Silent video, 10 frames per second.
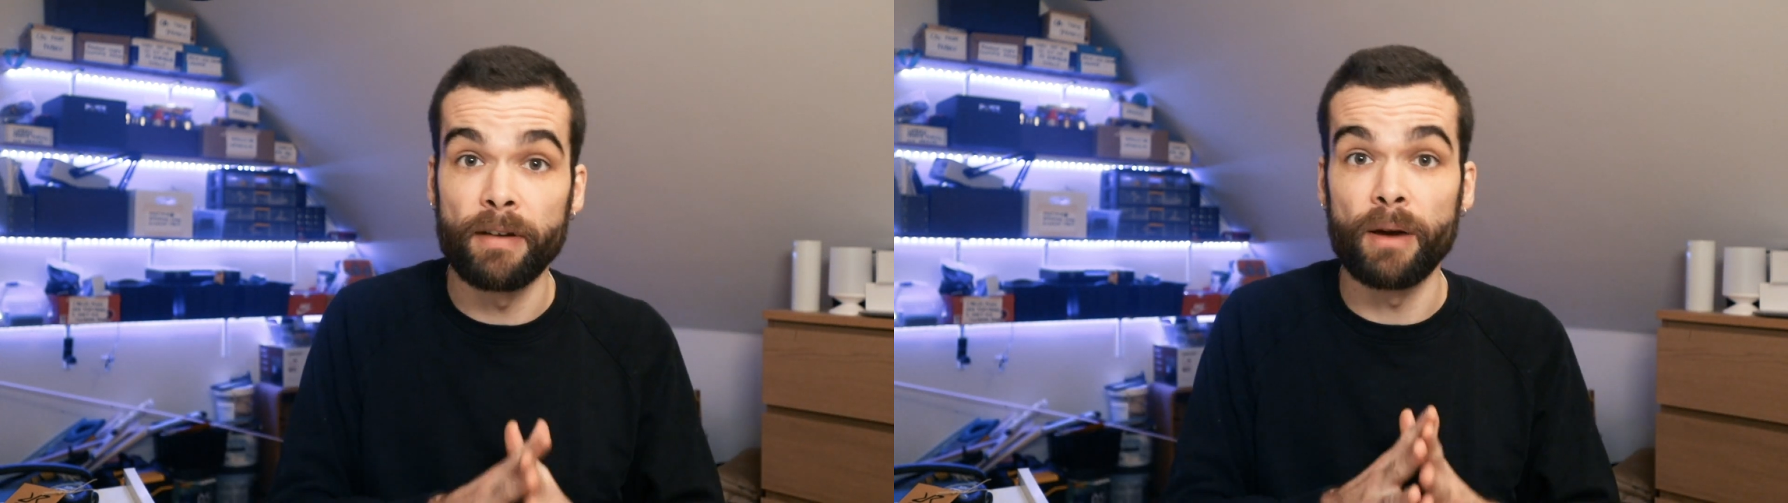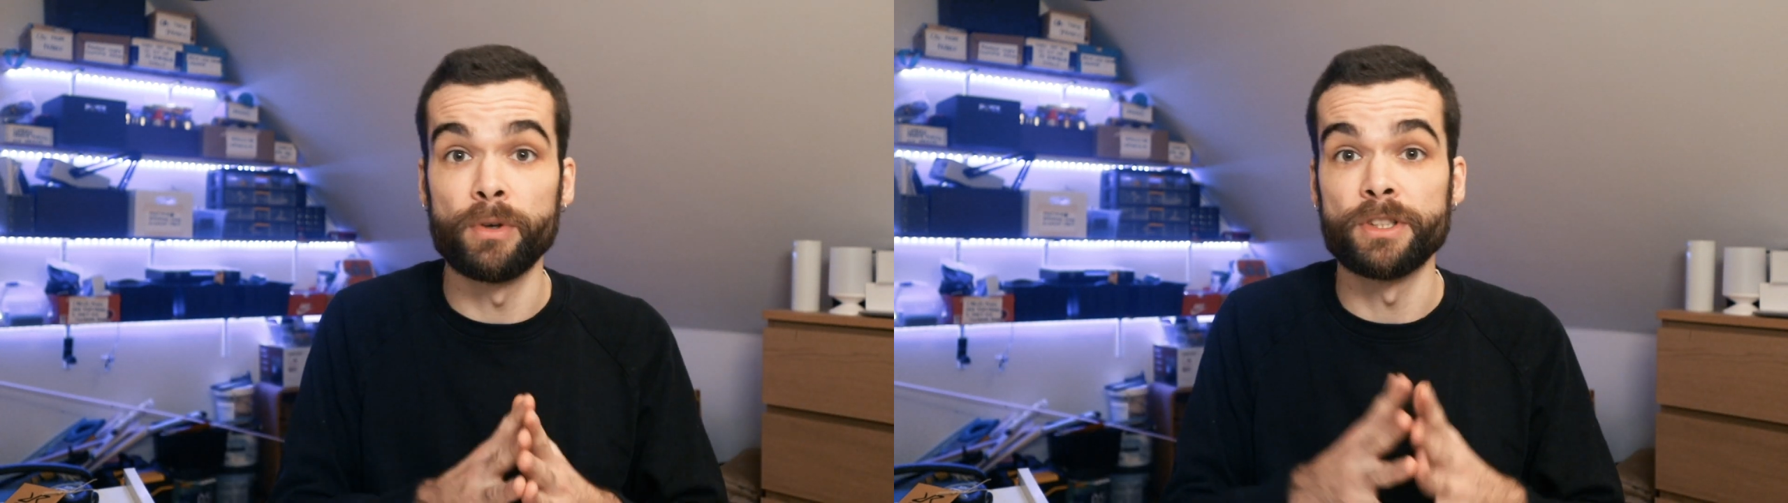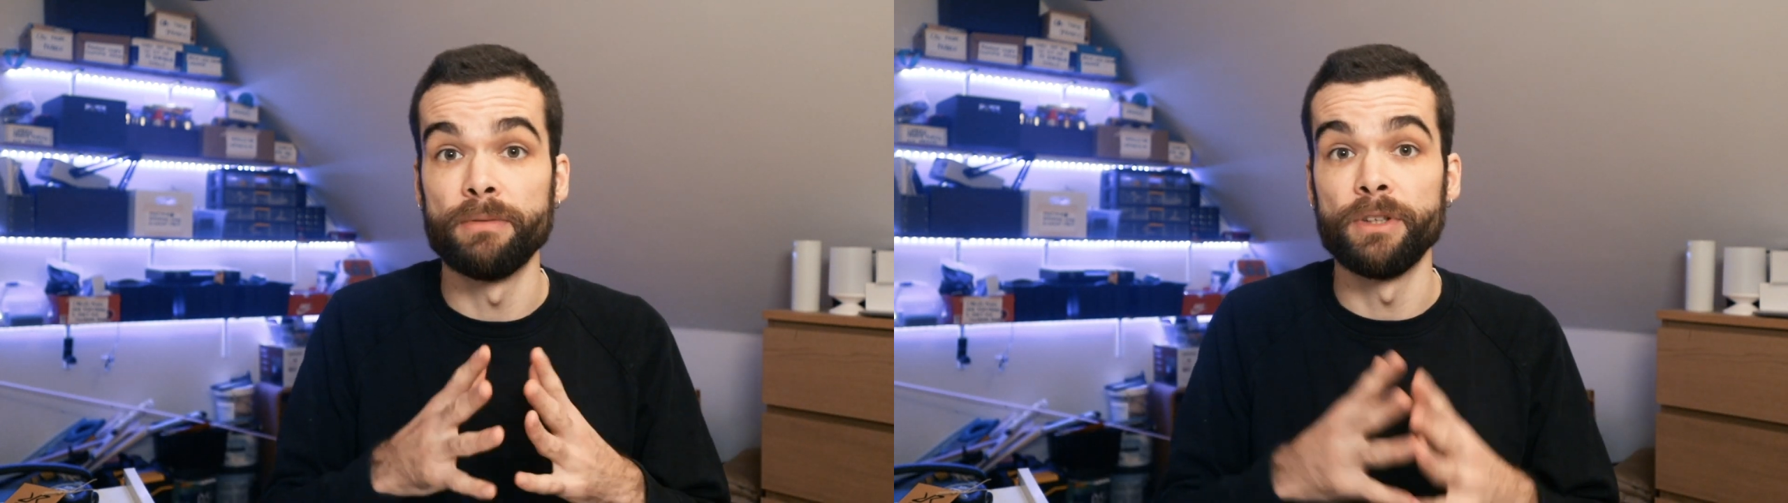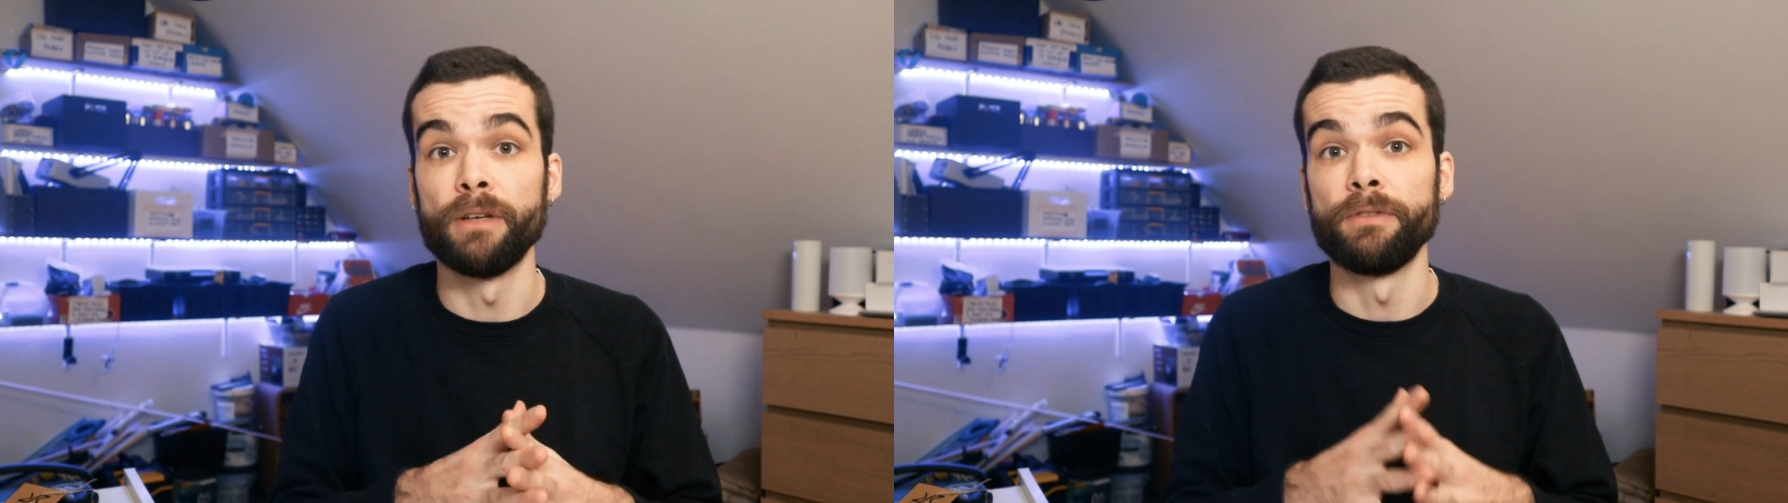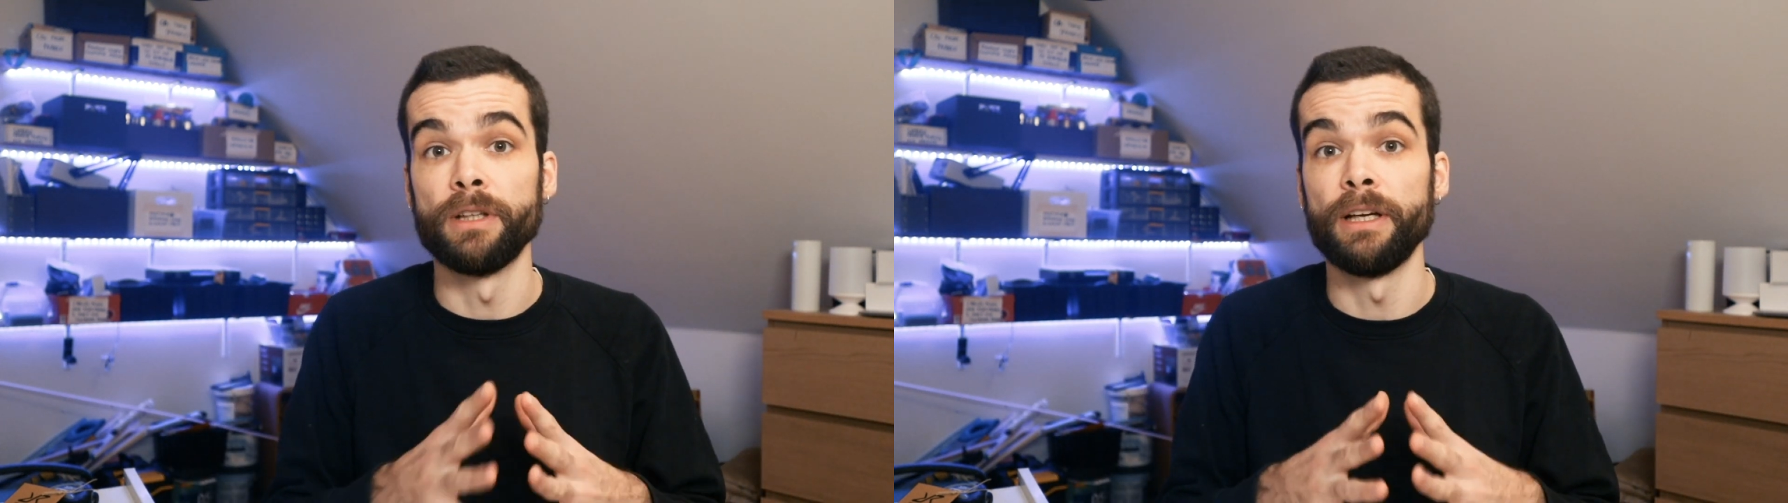hours every day
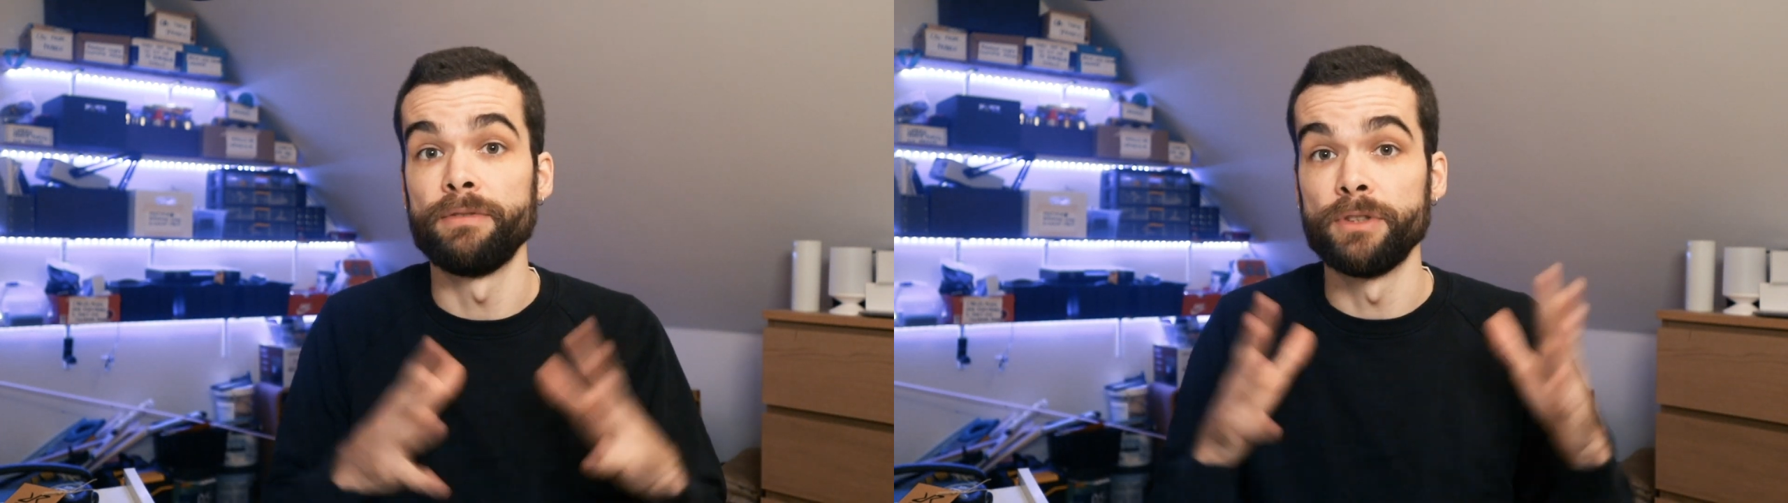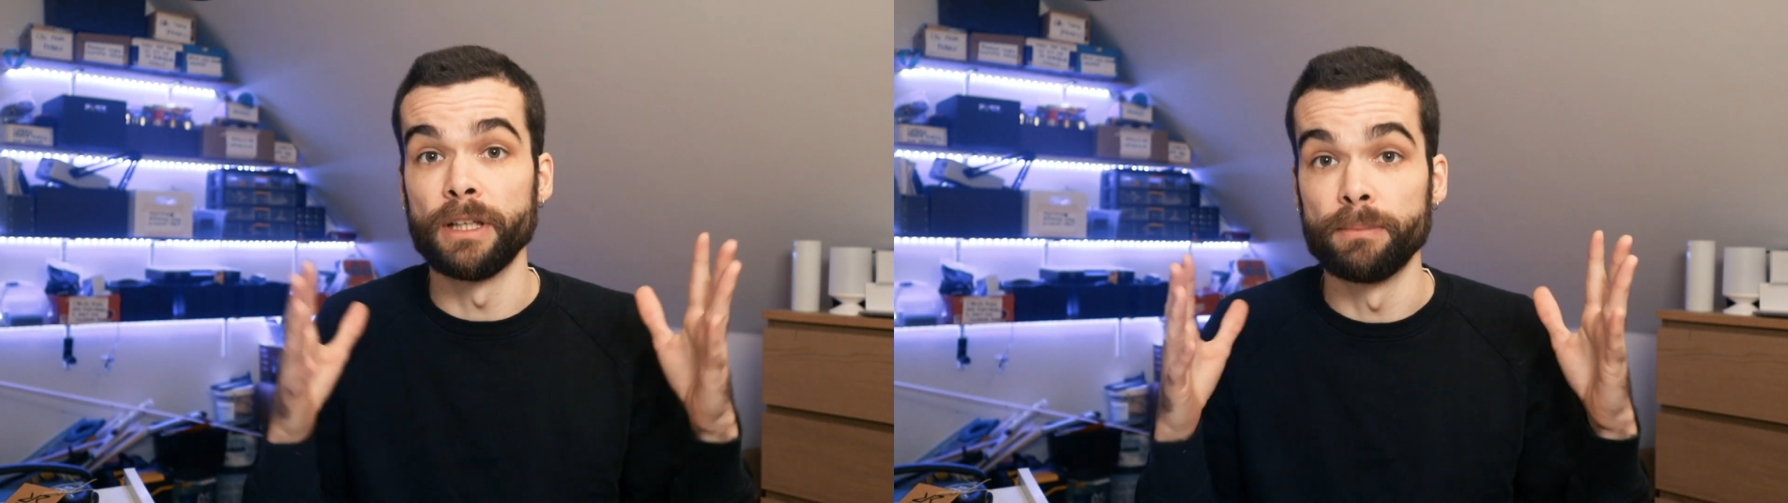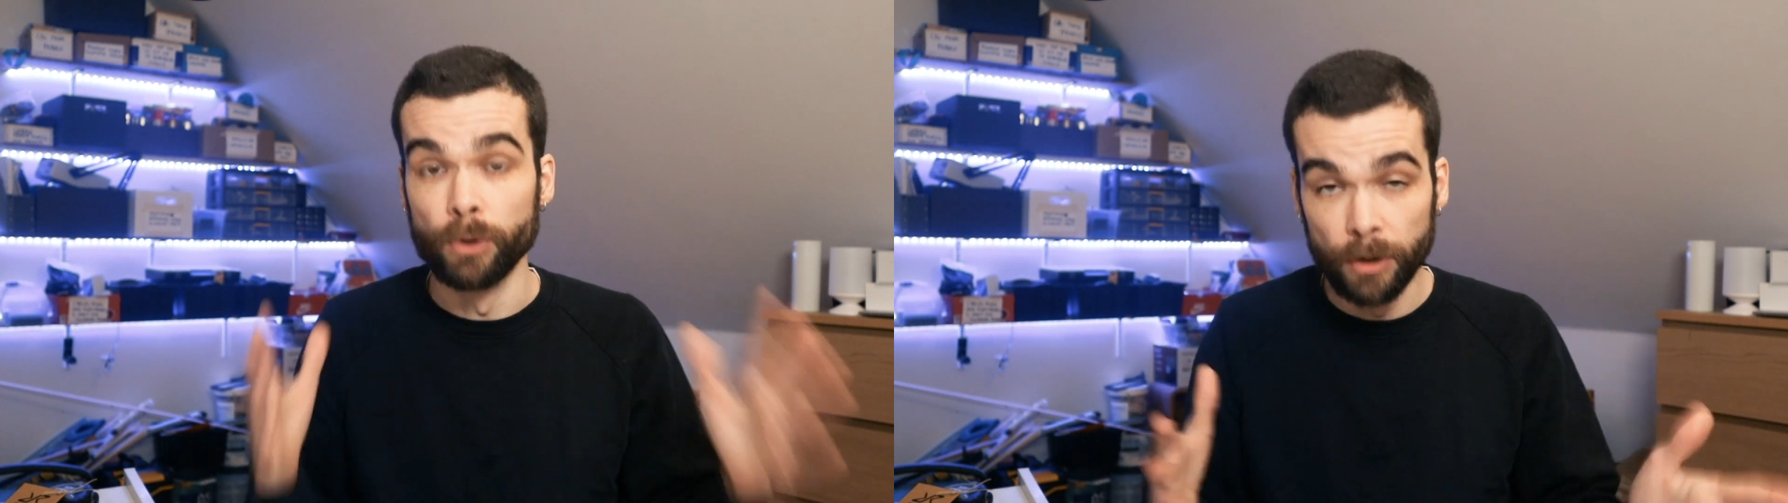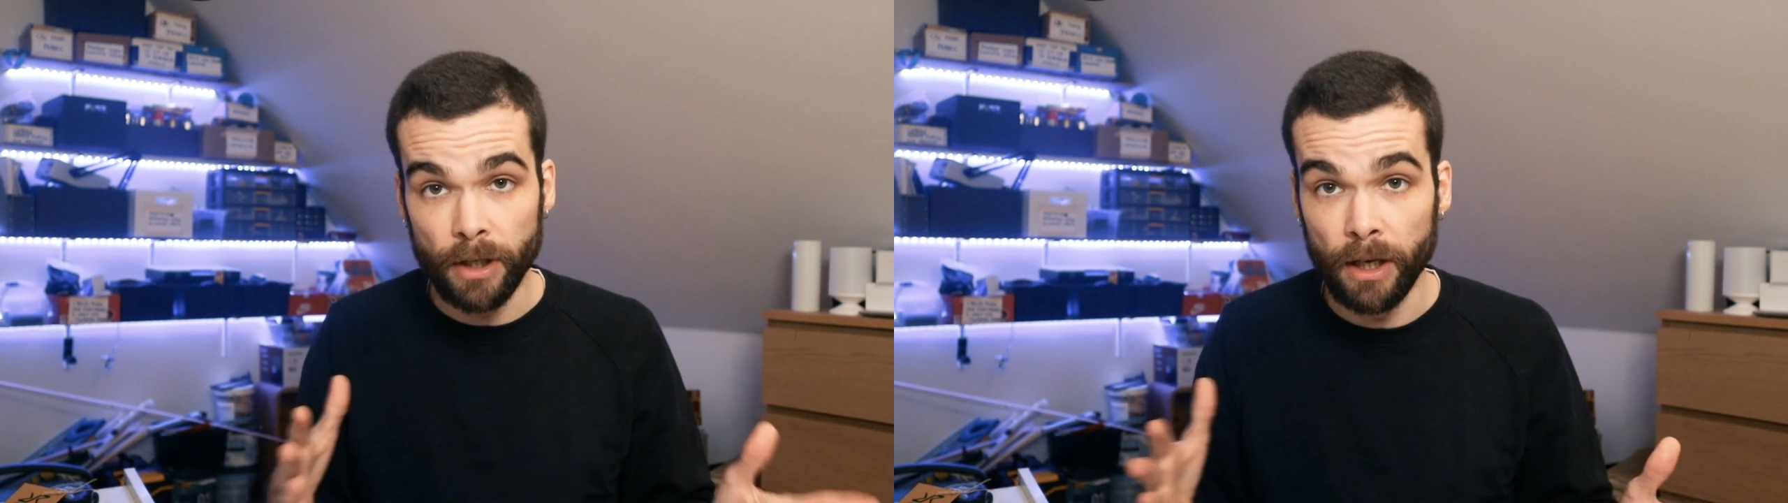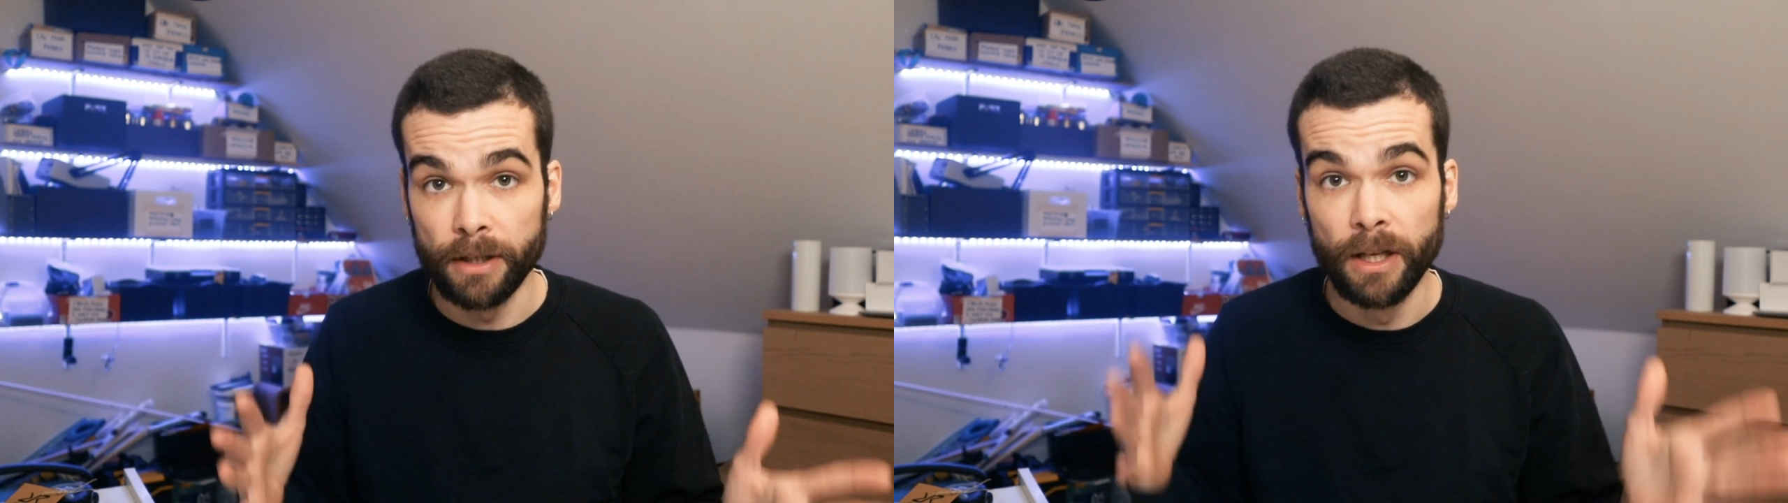of your life to get more
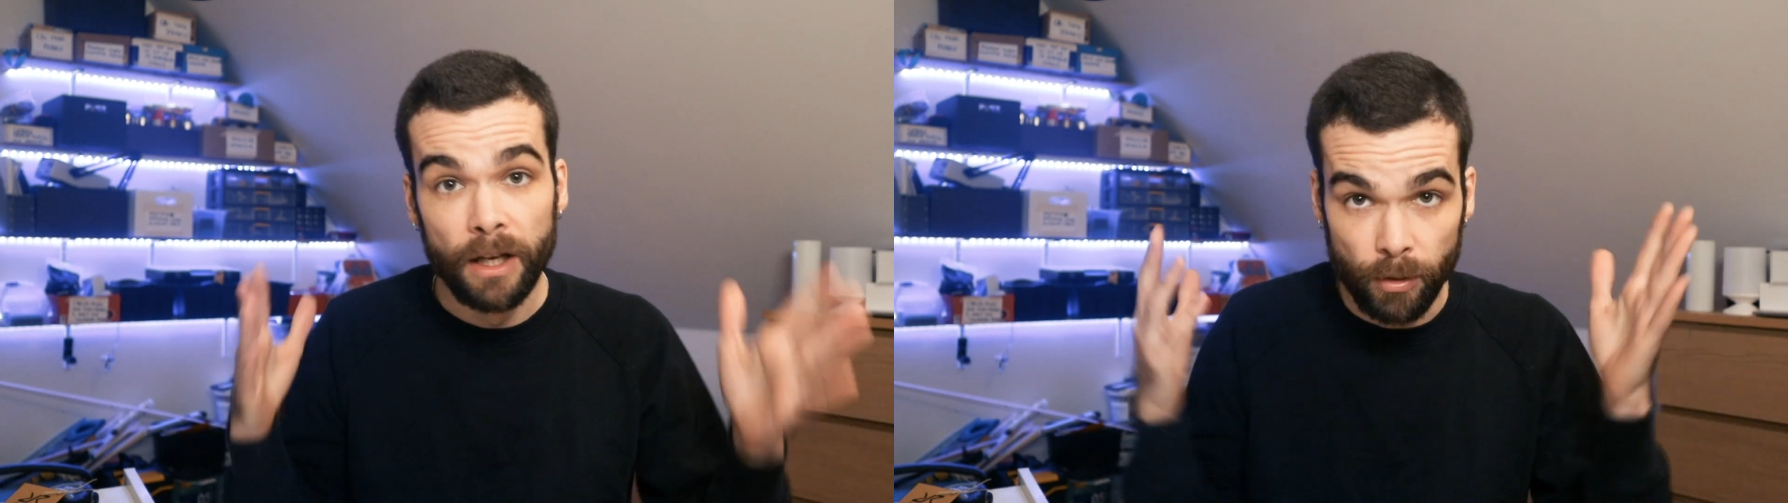done,